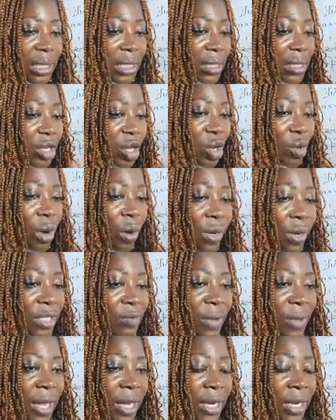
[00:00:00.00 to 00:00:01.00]
They weren't
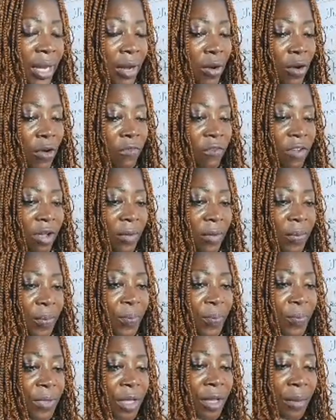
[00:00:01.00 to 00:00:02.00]
buying her offer.
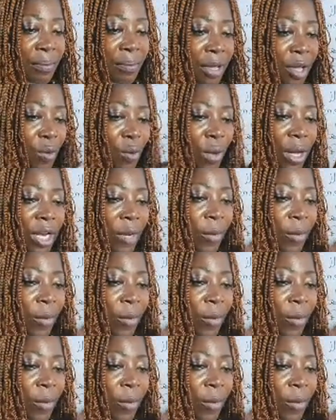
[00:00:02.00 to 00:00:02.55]
Meanwhile,